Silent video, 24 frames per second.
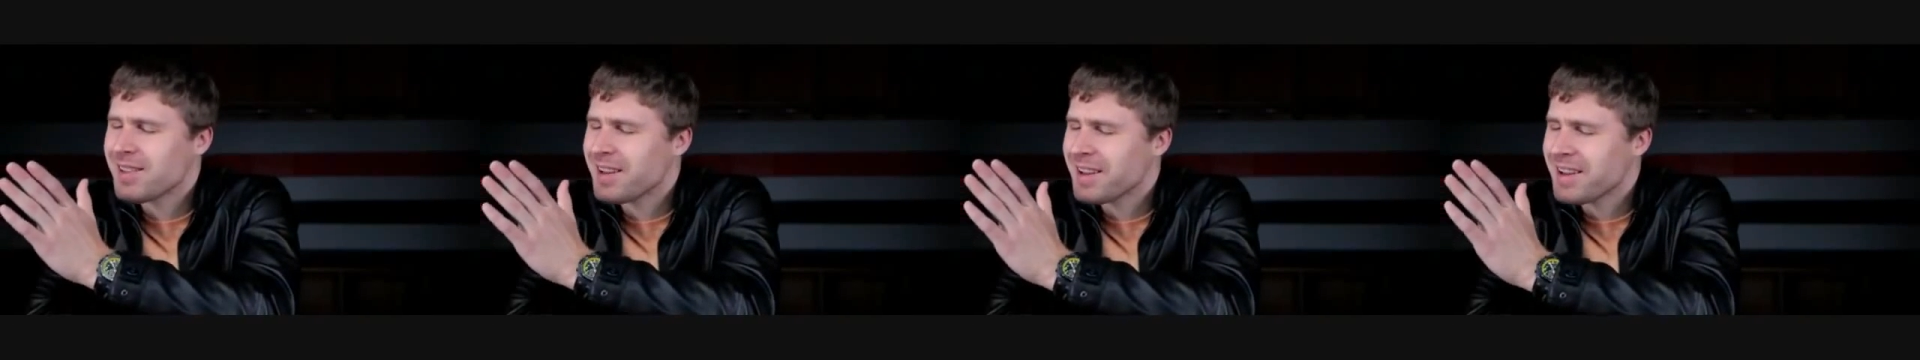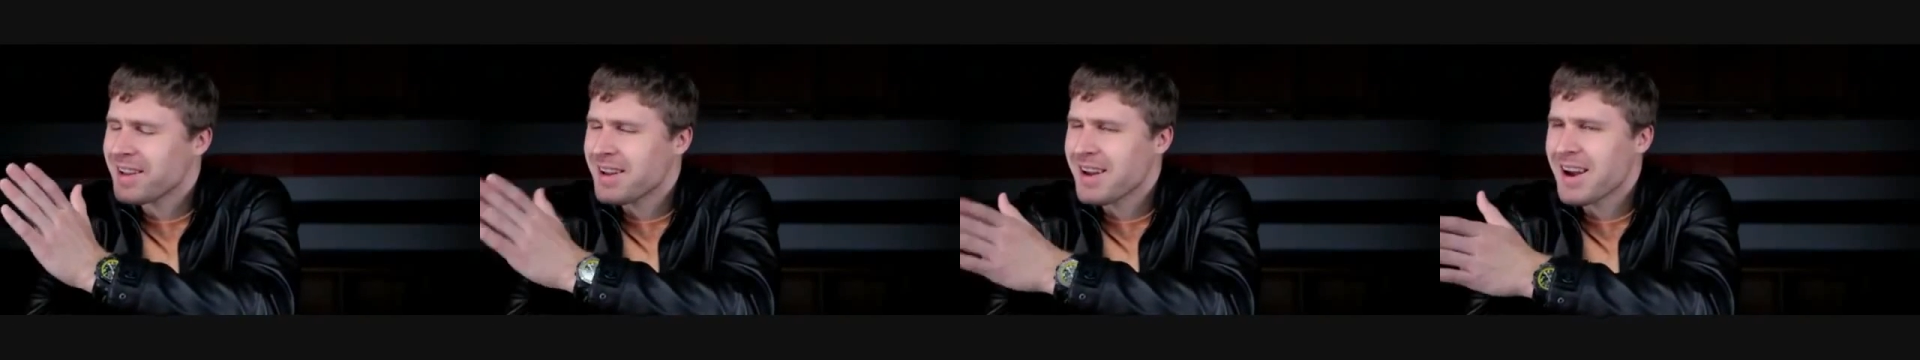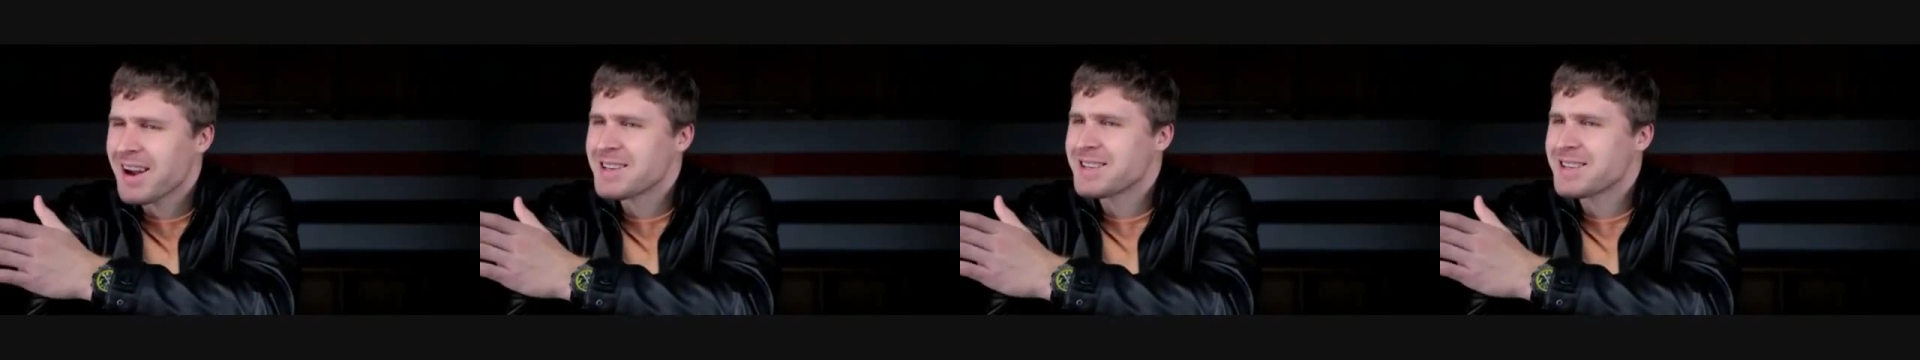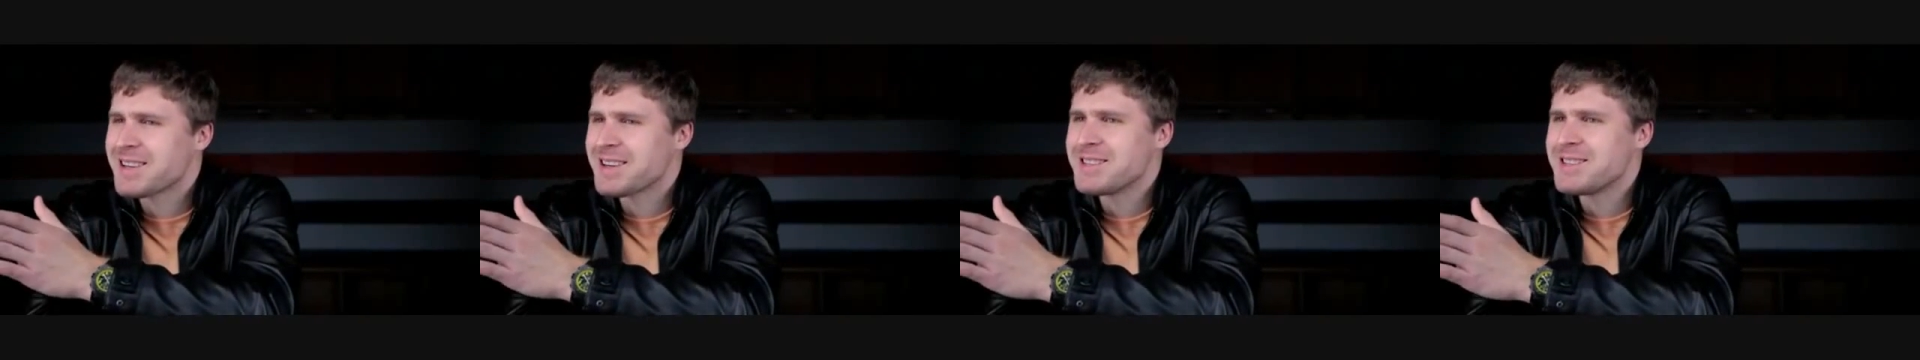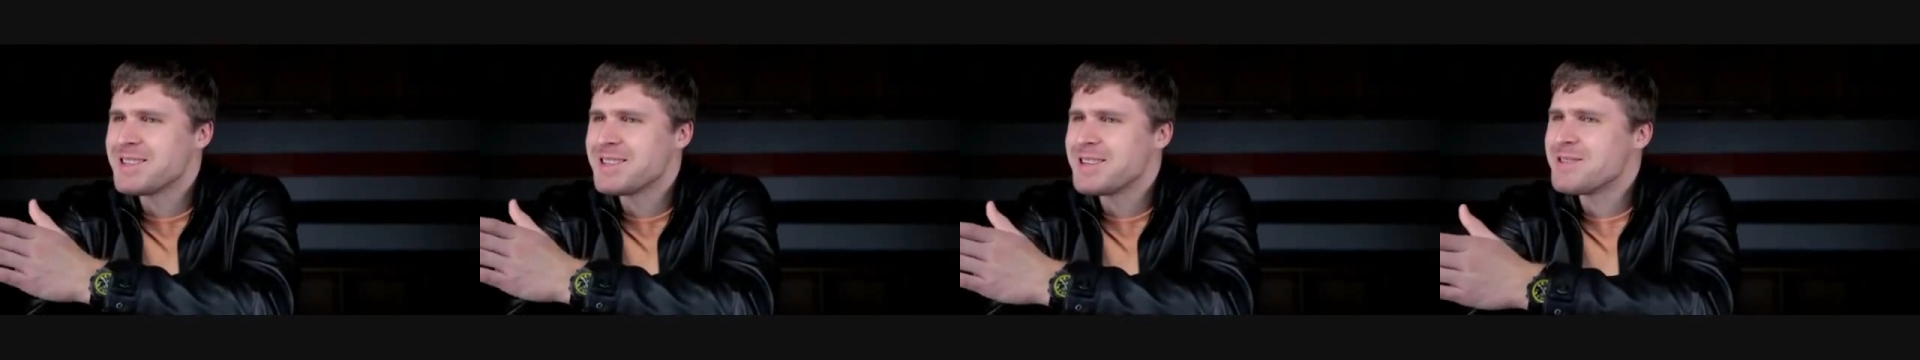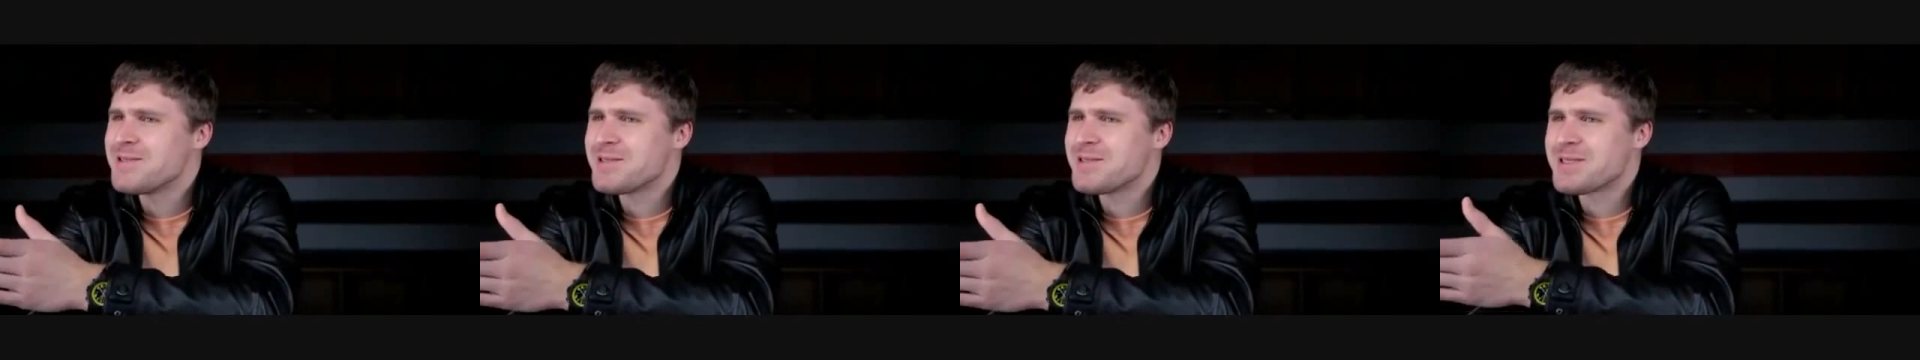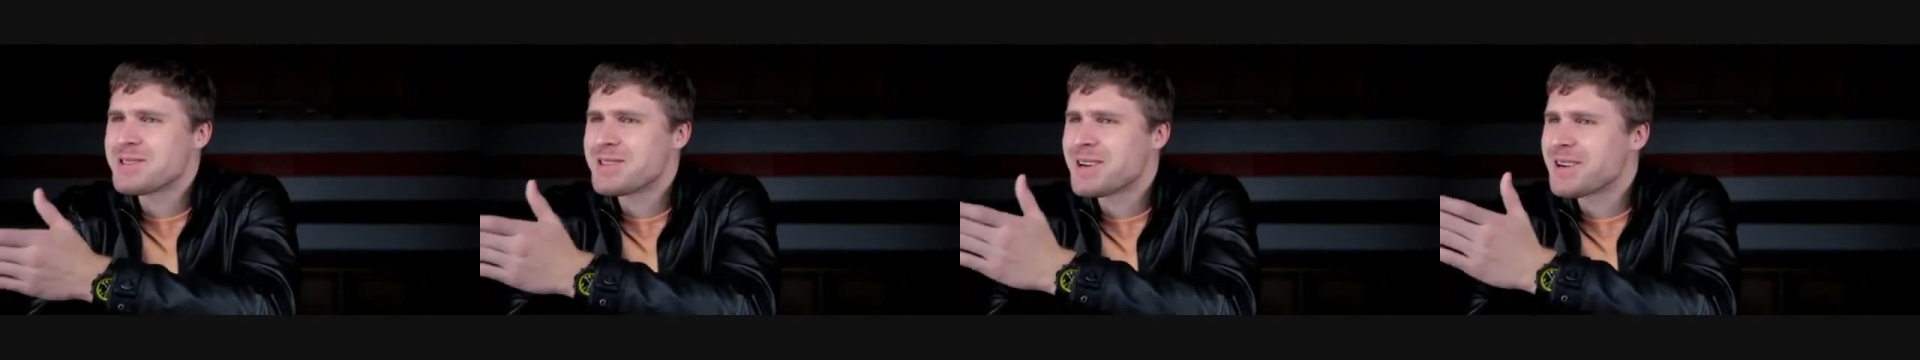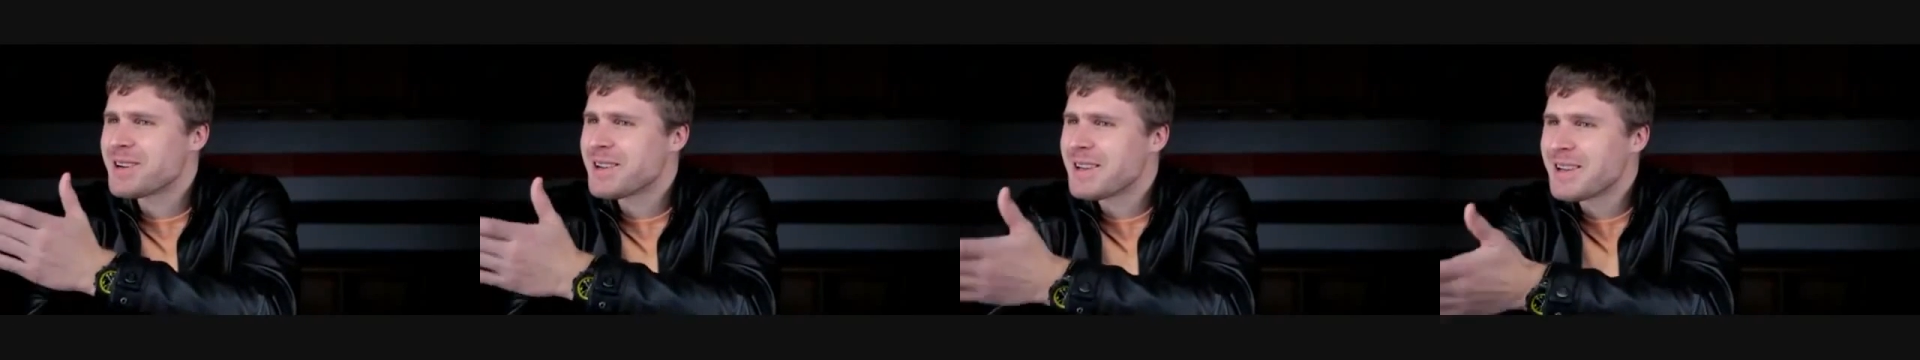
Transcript: like guys continue start